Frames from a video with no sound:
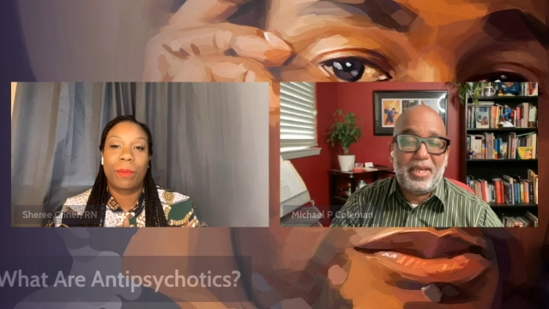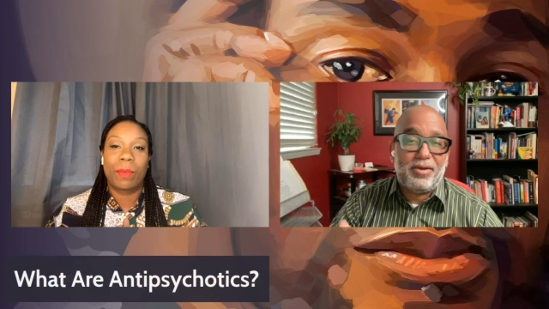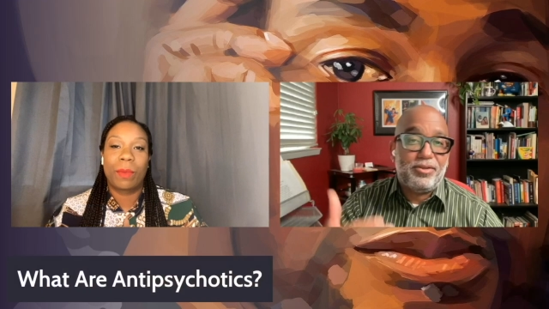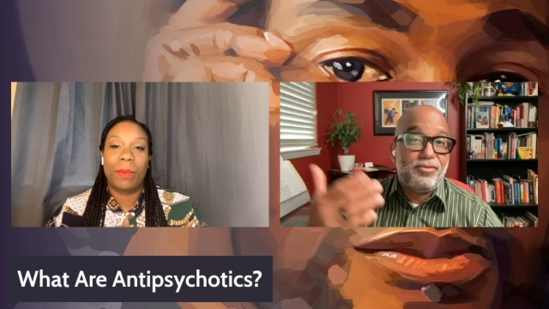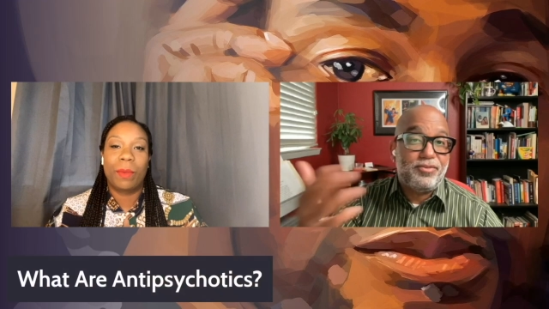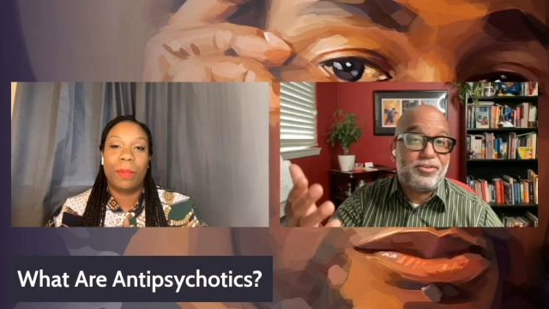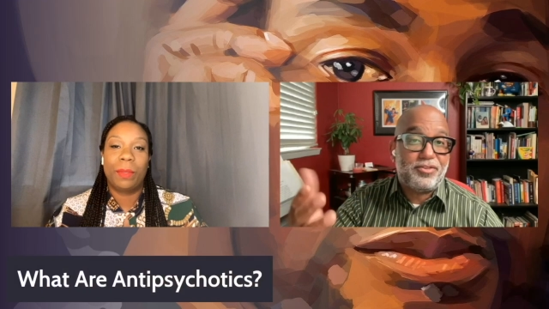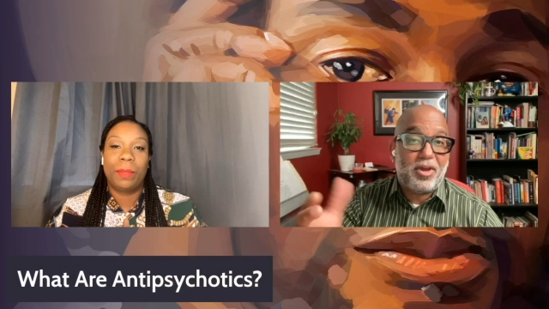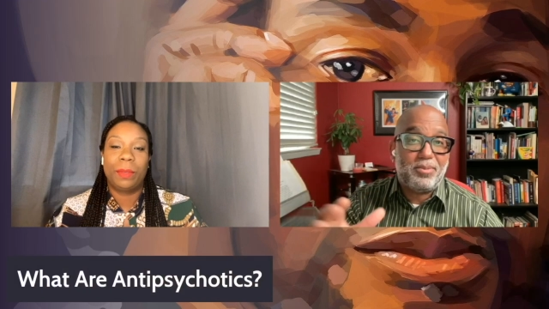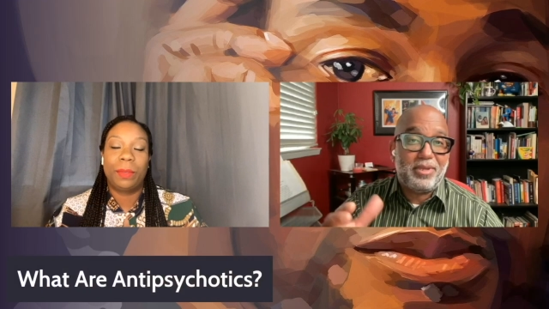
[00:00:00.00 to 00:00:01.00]
Speaker 1: right now. And you've
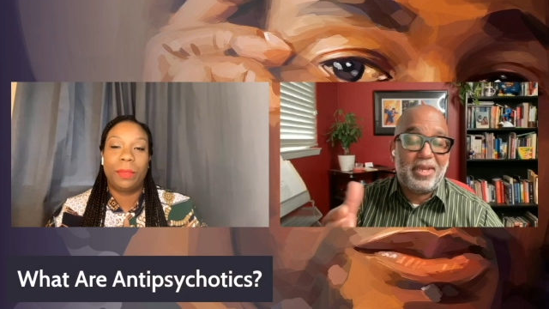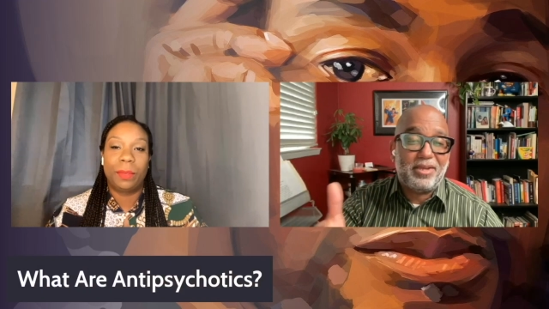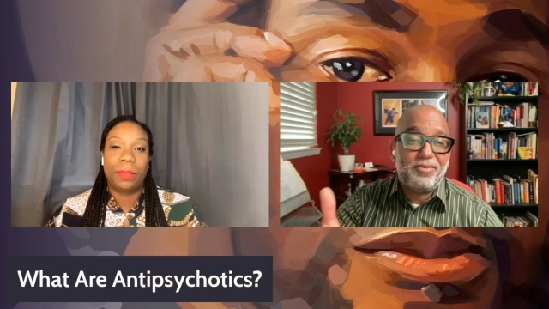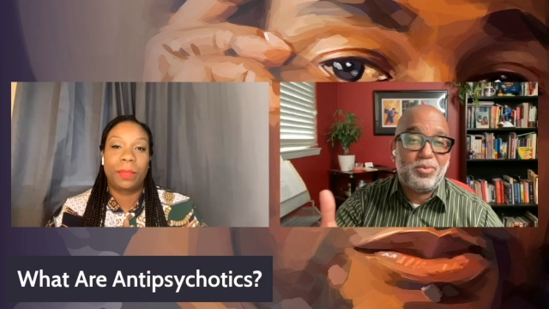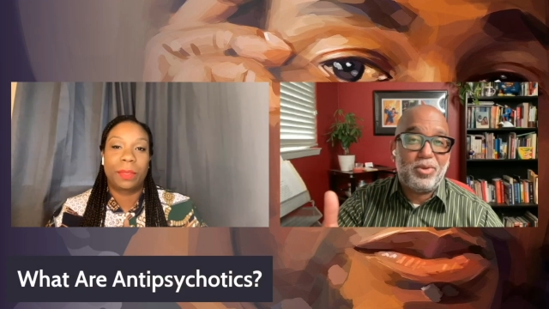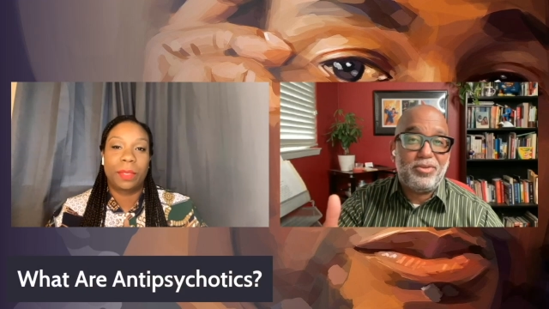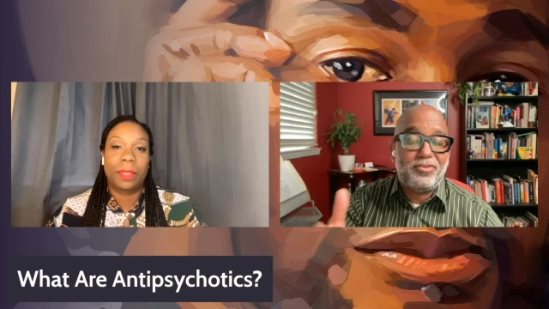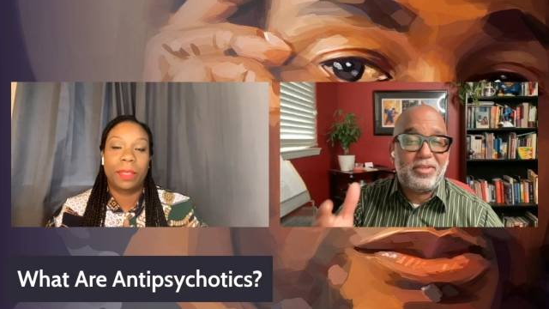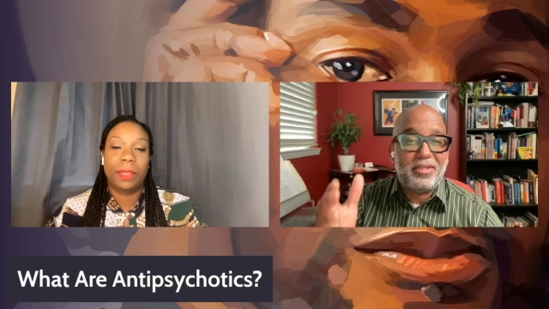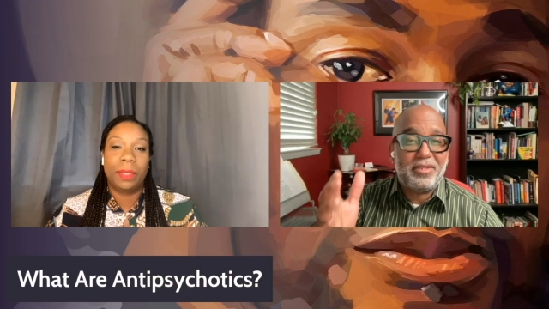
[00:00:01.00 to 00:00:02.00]
just taught me. I love the way
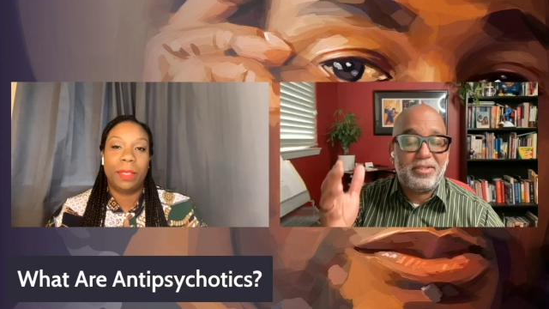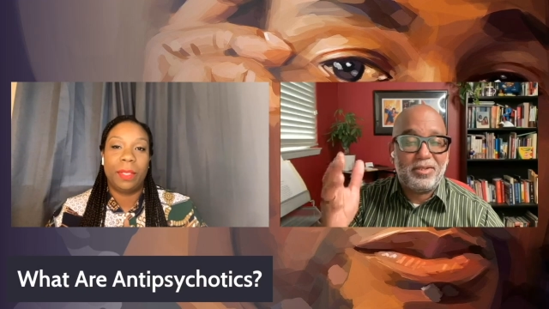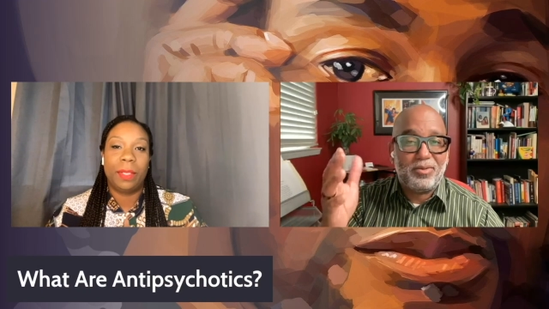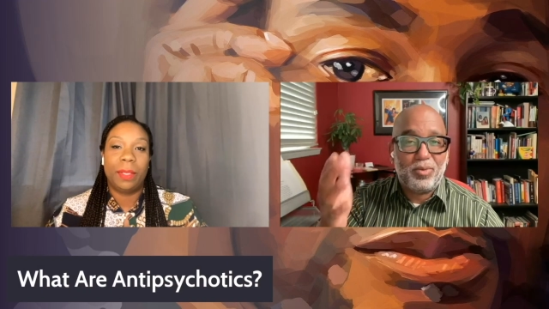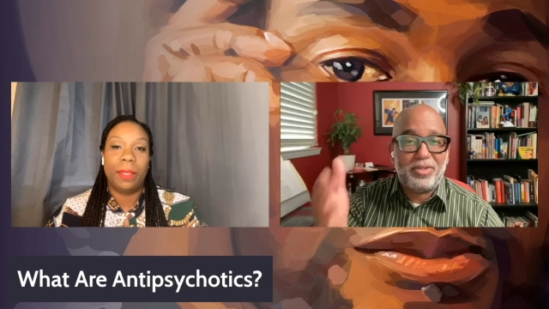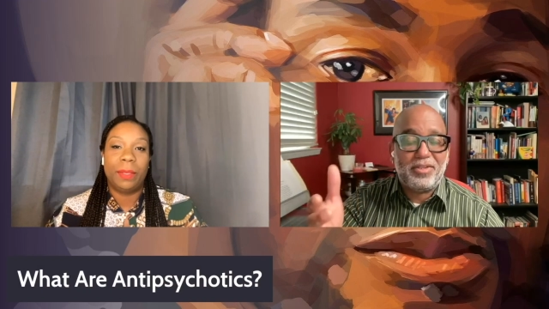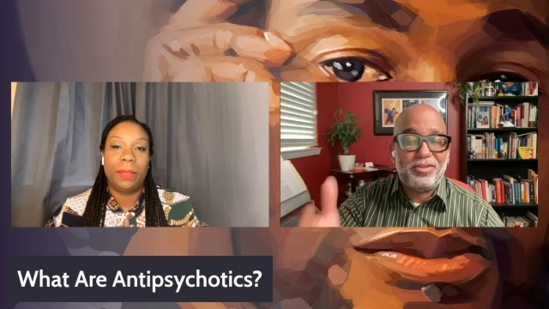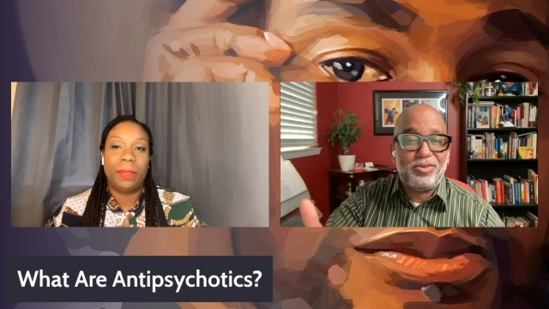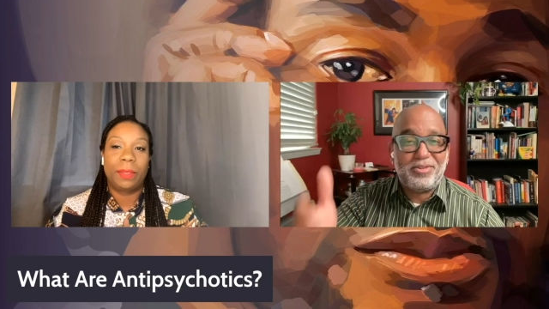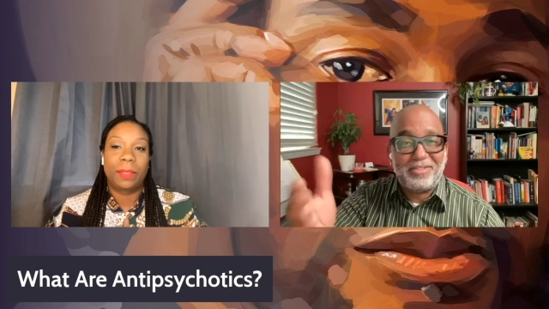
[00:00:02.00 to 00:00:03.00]
you said the,
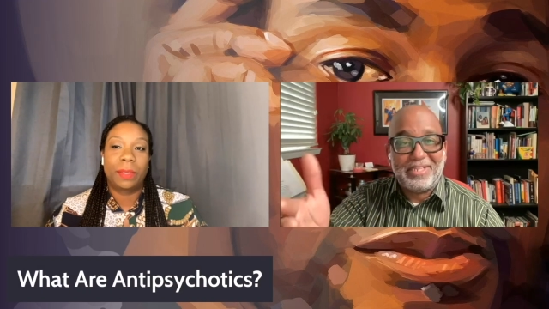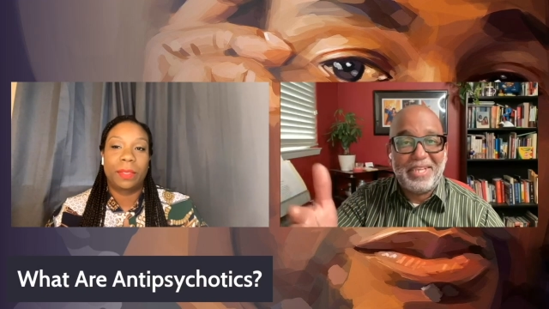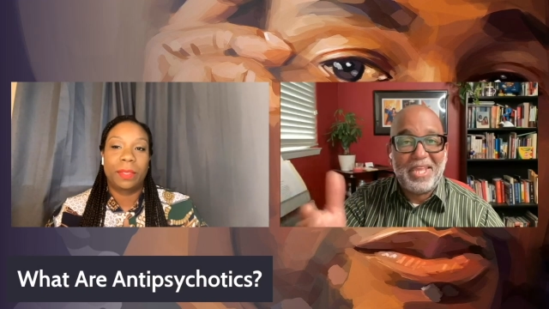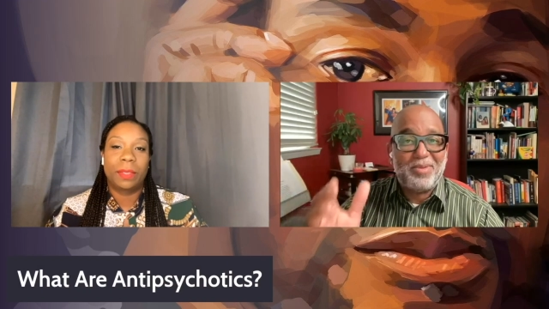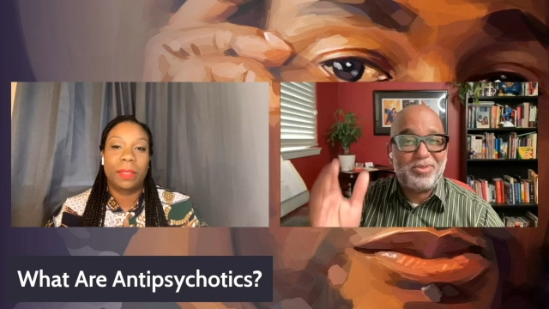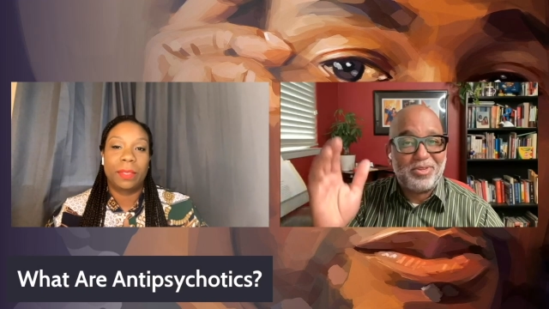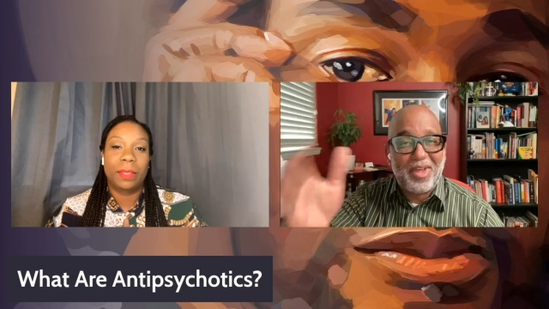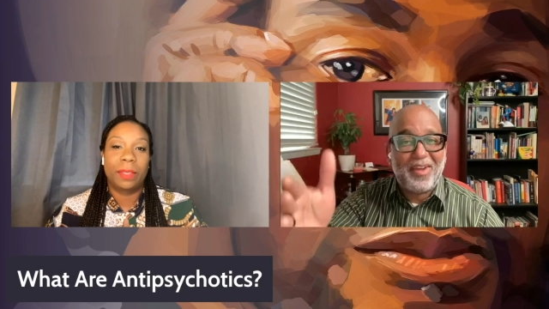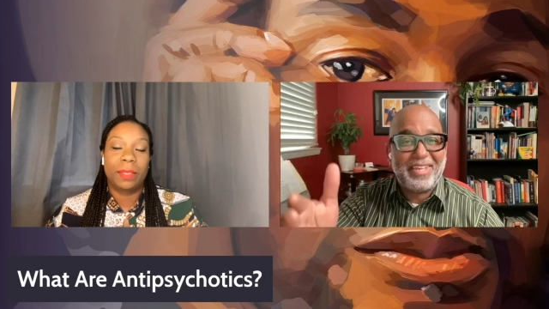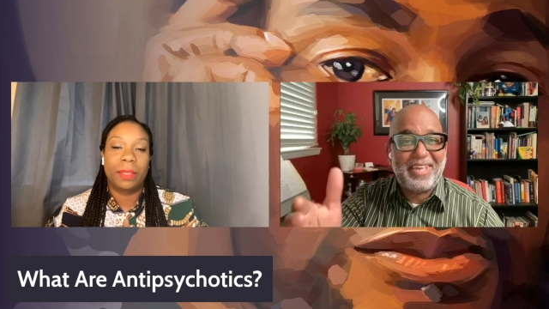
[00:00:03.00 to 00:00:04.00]
what they do is in the name.
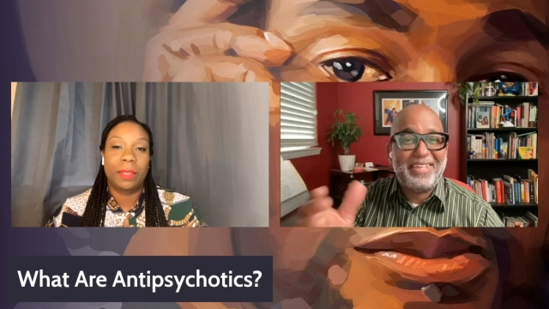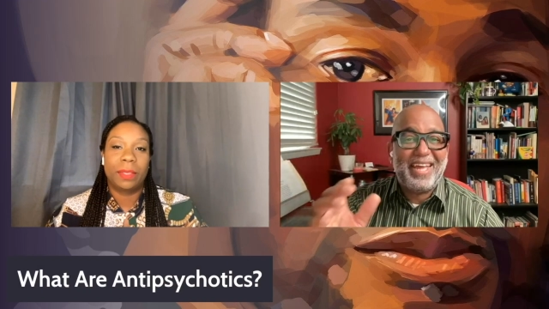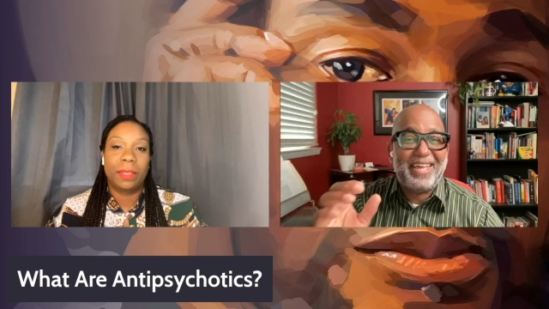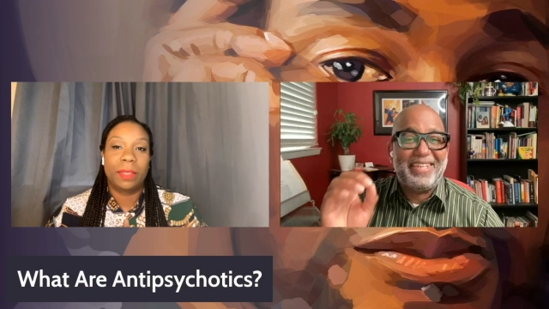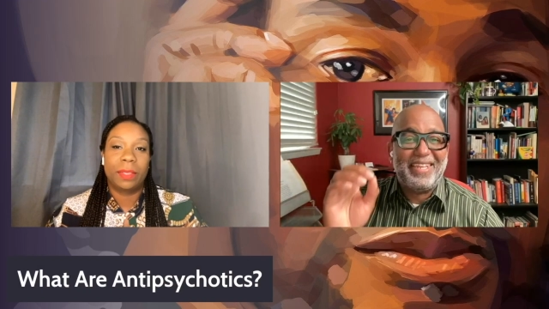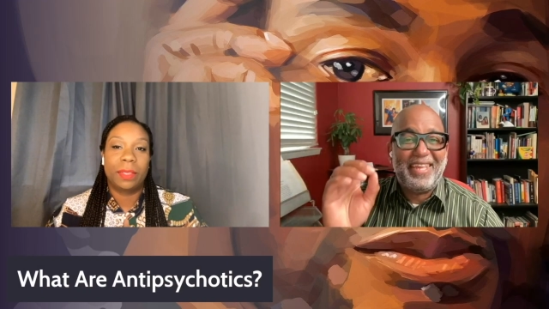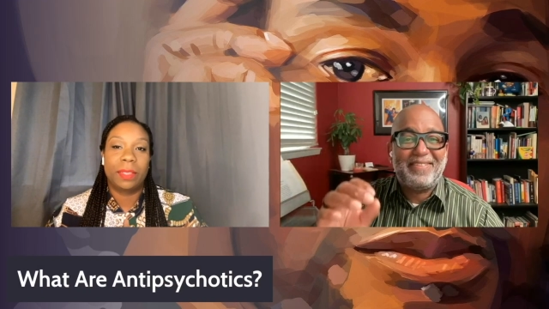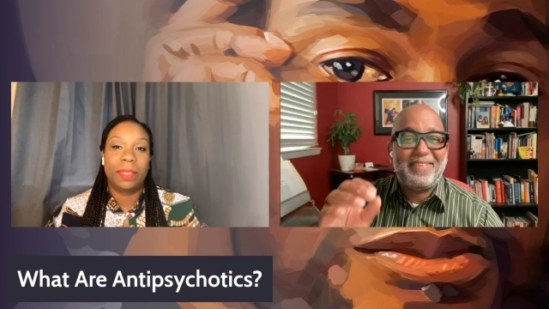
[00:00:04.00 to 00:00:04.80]
So now I kind of got it.